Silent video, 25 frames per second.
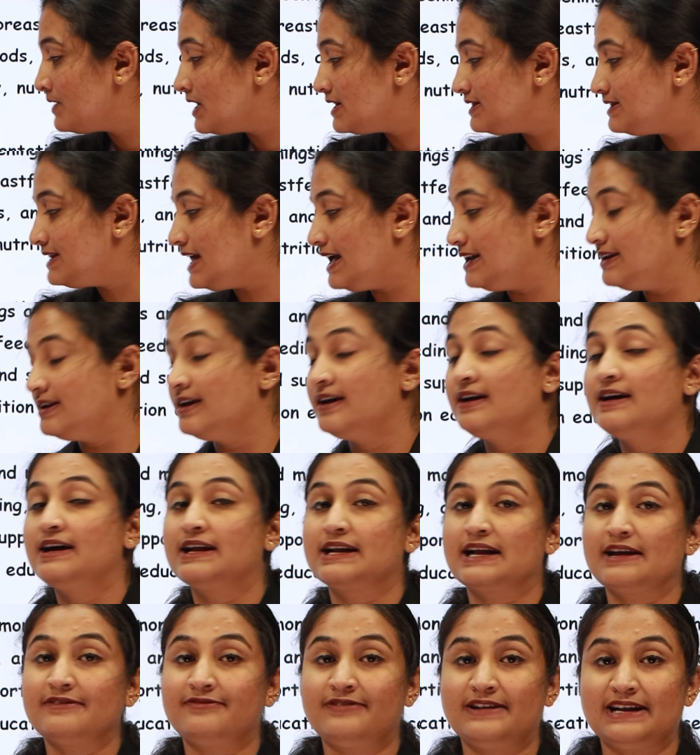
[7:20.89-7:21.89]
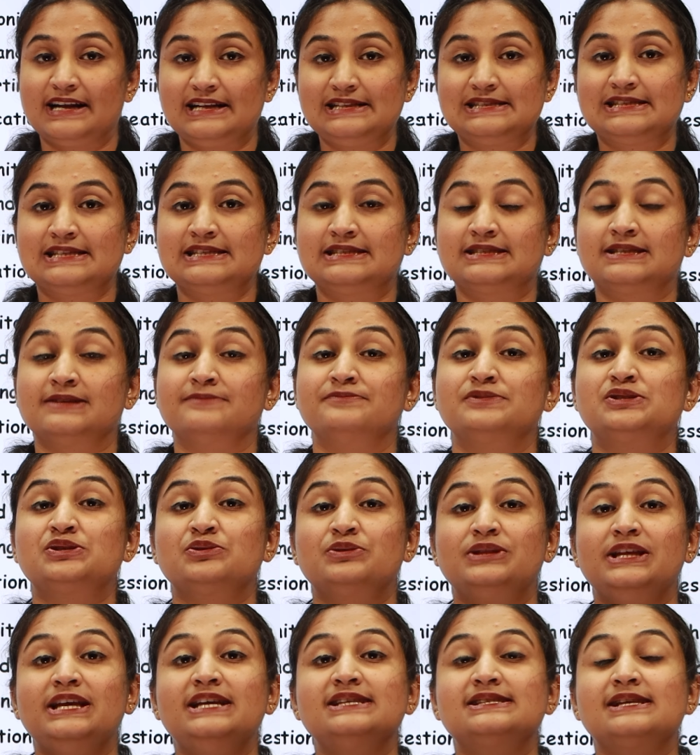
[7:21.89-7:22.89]
Then, referral system. So,
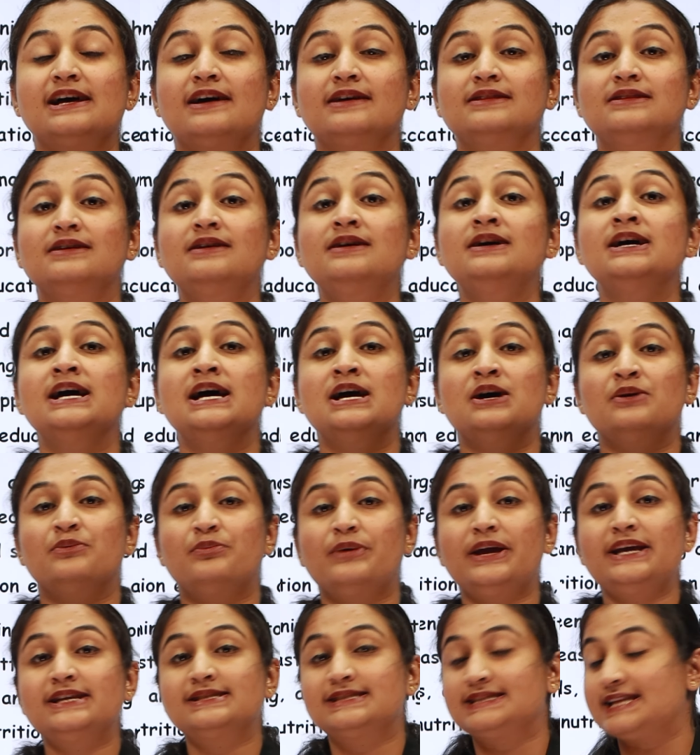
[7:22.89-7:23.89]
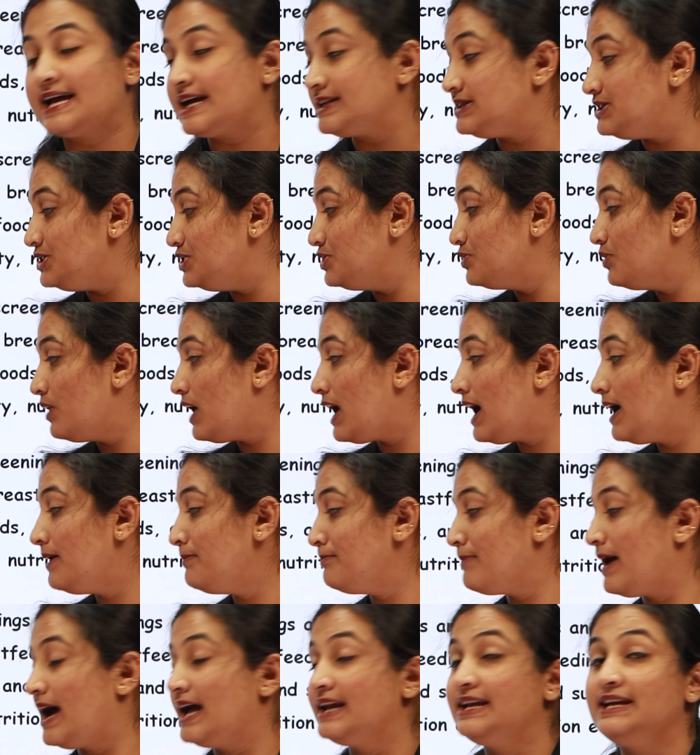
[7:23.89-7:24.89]
these are the ways that you are
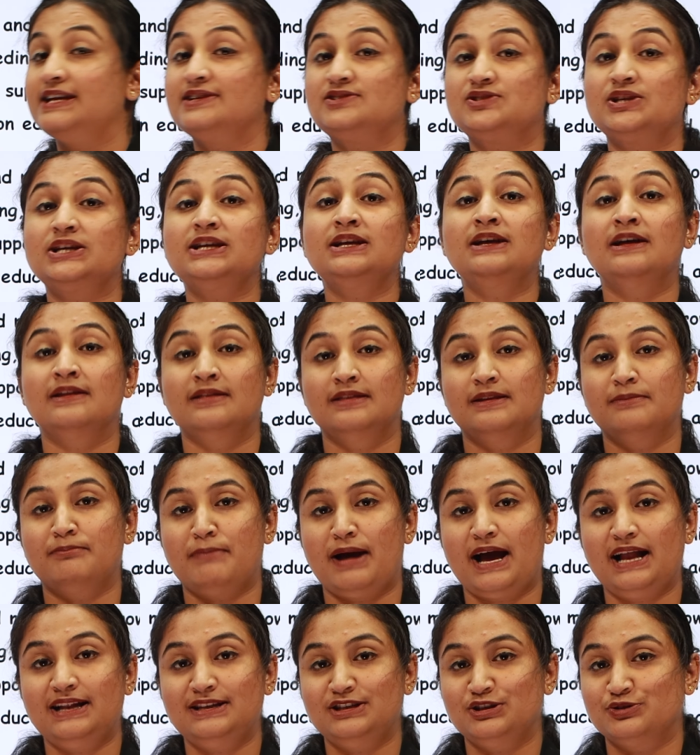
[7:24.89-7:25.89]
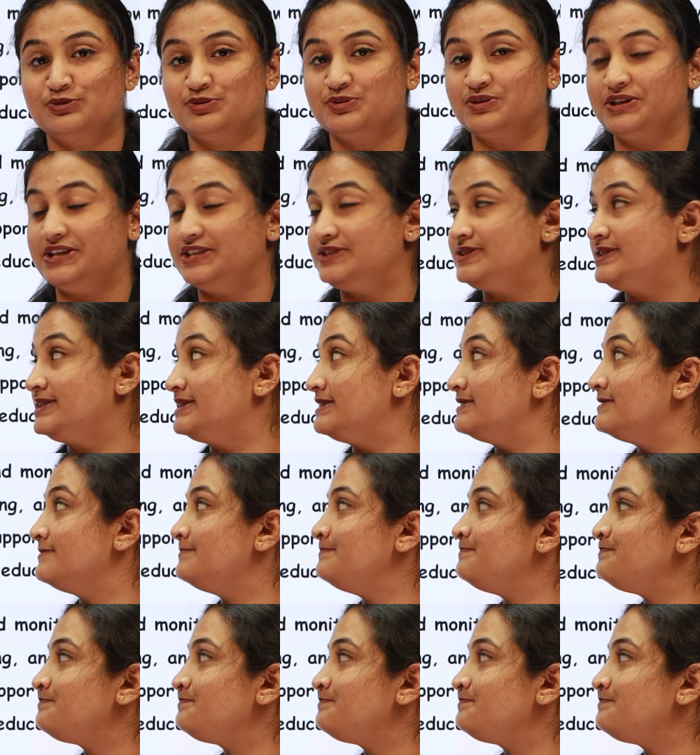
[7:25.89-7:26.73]
managing the malnutrition.